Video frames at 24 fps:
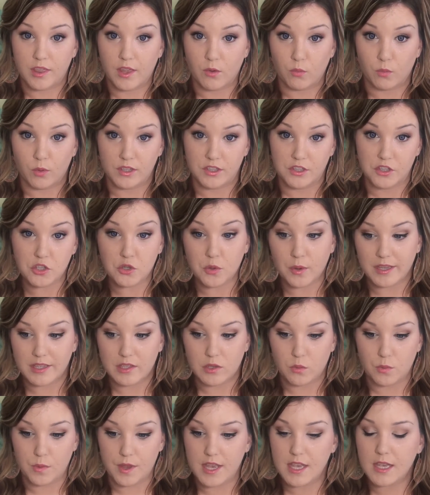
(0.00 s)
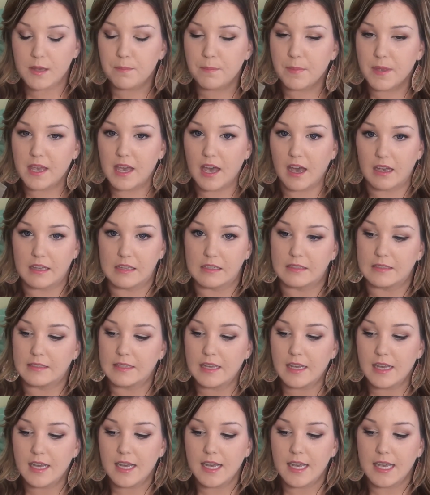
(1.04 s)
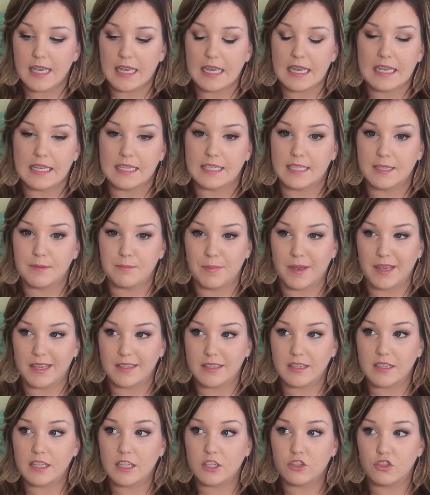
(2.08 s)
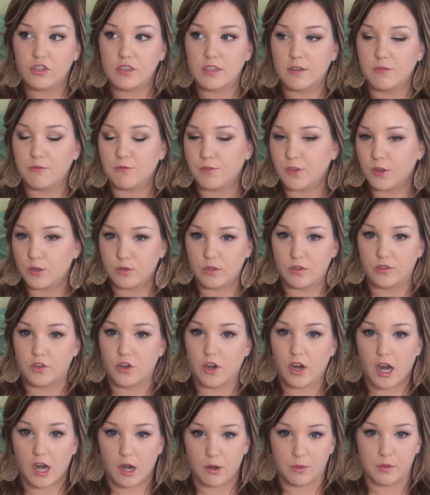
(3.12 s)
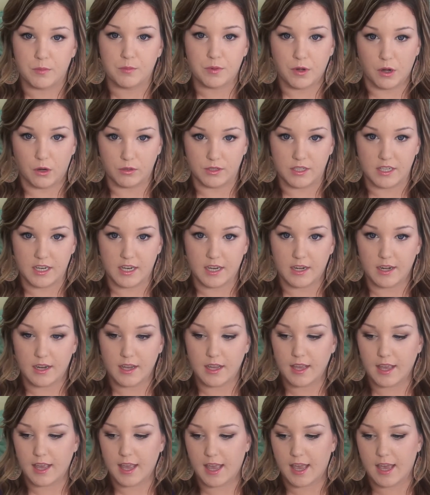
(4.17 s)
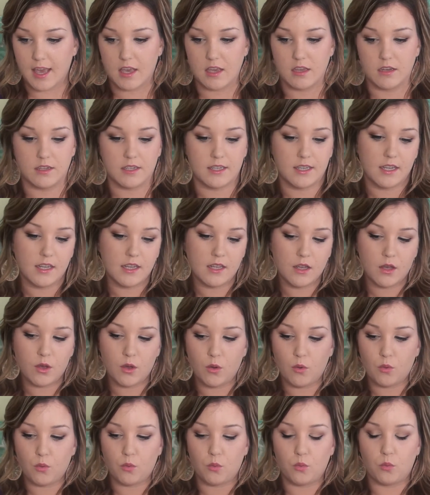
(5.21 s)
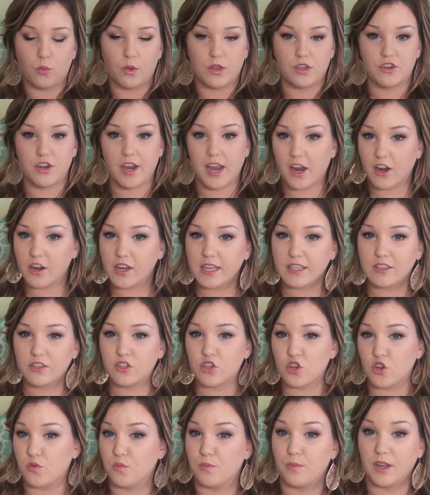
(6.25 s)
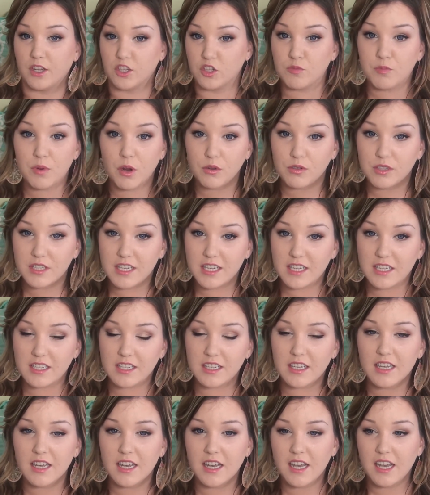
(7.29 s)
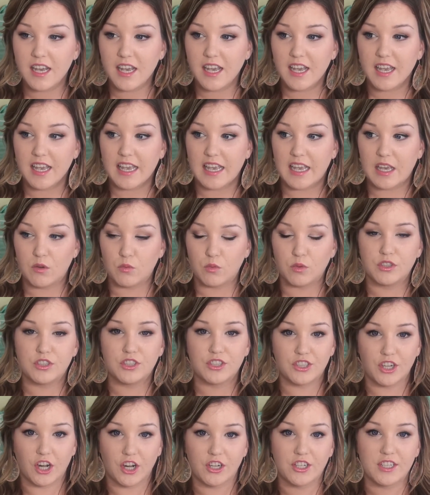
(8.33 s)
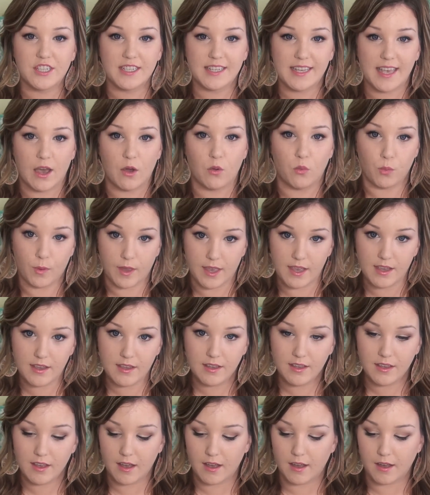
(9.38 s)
than once or twice a week because it basically just infuses your hair with protein, and when your hair gets too much protein, it will start to get weak.